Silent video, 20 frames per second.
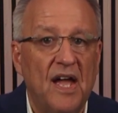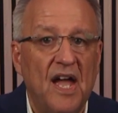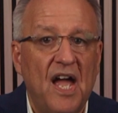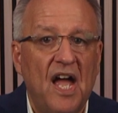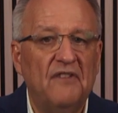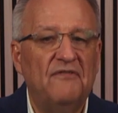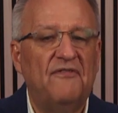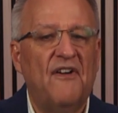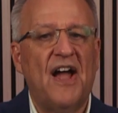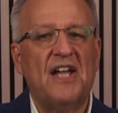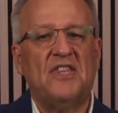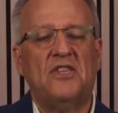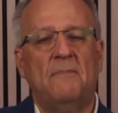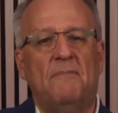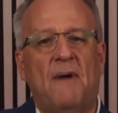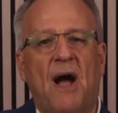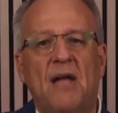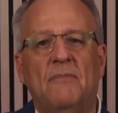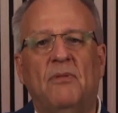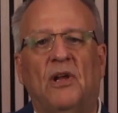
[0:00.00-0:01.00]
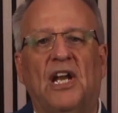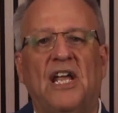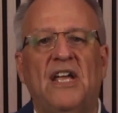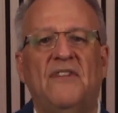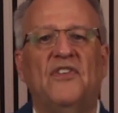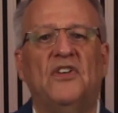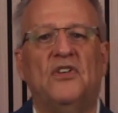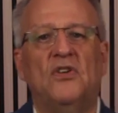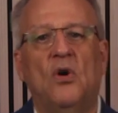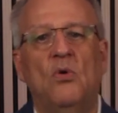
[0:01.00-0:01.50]
In fact, the Bible
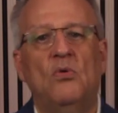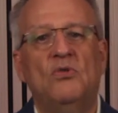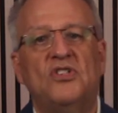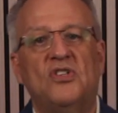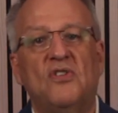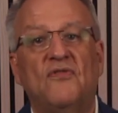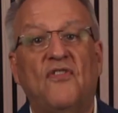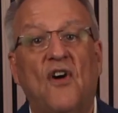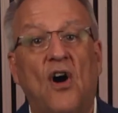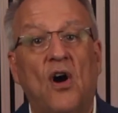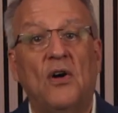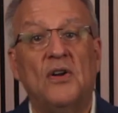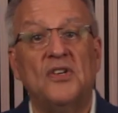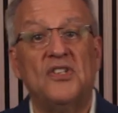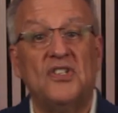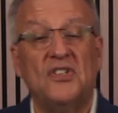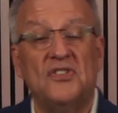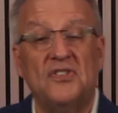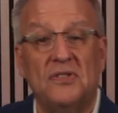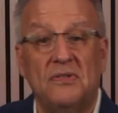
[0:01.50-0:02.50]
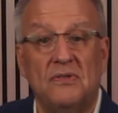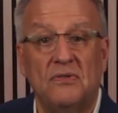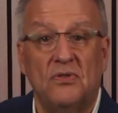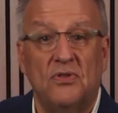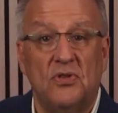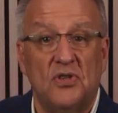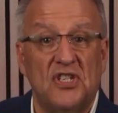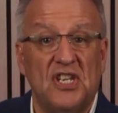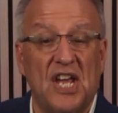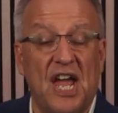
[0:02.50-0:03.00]
even goes to far as
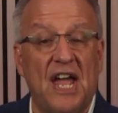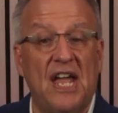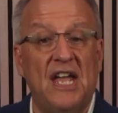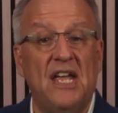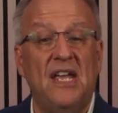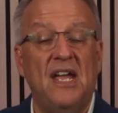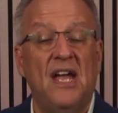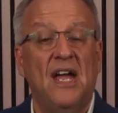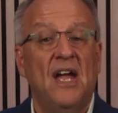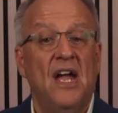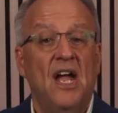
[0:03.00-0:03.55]
to say